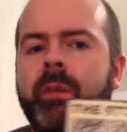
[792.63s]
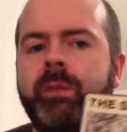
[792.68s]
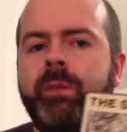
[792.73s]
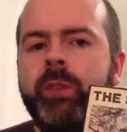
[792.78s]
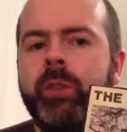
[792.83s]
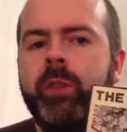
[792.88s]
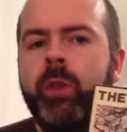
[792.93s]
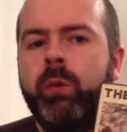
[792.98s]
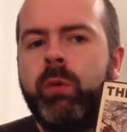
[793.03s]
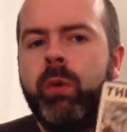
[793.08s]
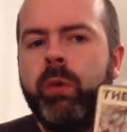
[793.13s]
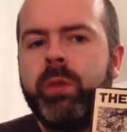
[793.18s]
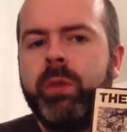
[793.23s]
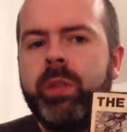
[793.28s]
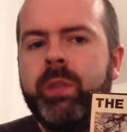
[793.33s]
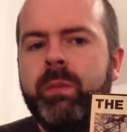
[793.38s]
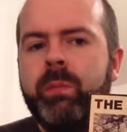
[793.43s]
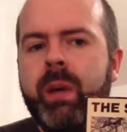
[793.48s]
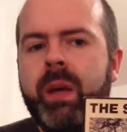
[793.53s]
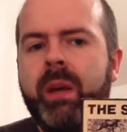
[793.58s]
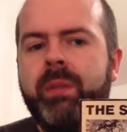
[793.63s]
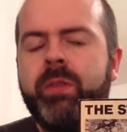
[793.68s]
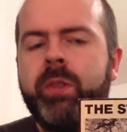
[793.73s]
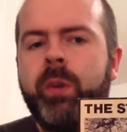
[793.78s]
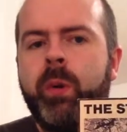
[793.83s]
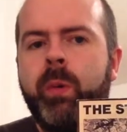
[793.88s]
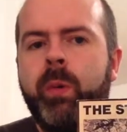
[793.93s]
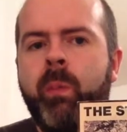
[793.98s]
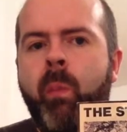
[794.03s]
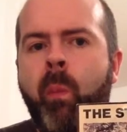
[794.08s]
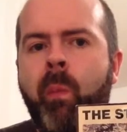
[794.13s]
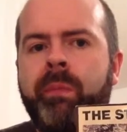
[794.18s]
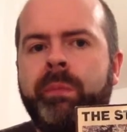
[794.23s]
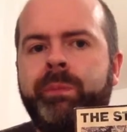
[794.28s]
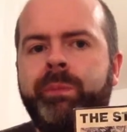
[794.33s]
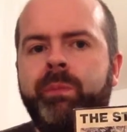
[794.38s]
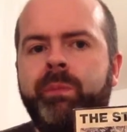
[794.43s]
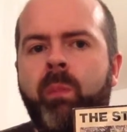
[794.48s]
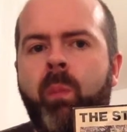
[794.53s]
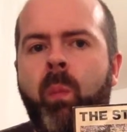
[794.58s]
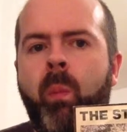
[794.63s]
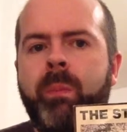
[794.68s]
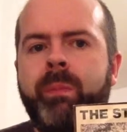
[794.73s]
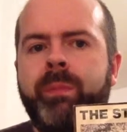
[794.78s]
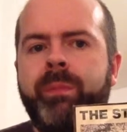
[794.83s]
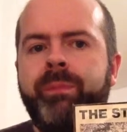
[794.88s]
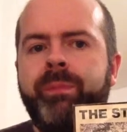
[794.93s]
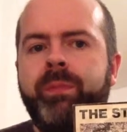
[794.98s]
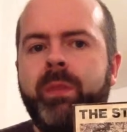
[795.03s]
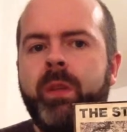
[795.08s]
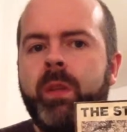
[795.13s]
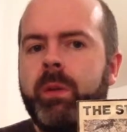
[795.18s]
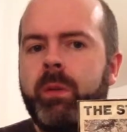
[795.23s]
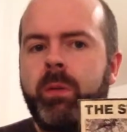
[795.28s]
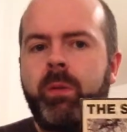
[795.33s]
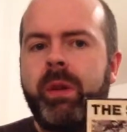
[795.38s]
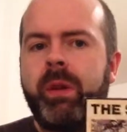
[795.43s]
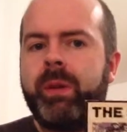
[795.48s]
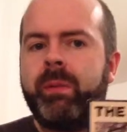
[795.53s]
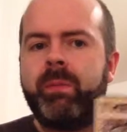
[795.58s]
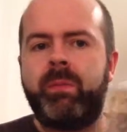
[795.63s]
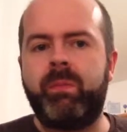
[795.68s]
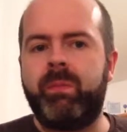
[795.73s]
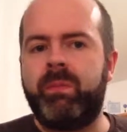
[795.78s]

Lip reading: Stone Roses, Made of Stone. Great